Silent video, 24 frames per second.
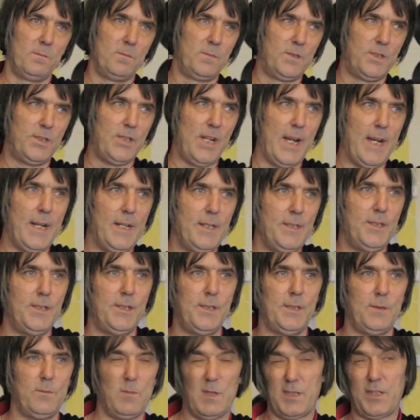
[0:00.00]
change,
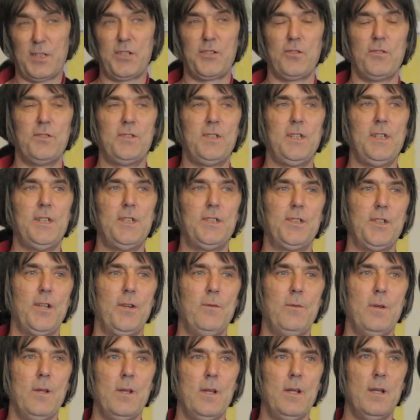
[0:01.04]
well, the Sundays do.
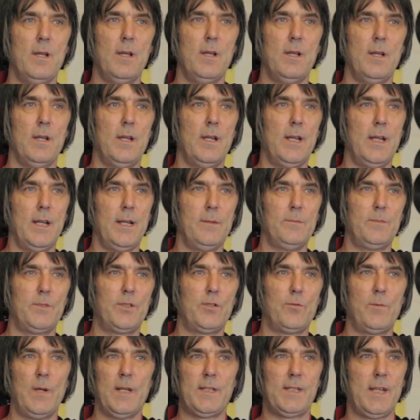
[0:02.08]

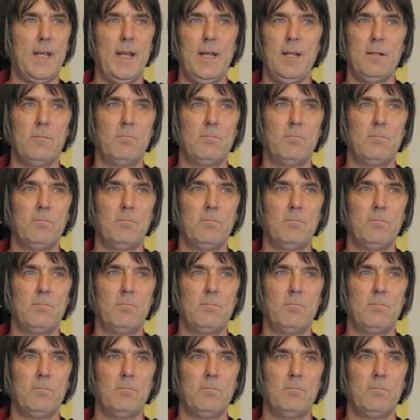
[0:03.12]
Twitter,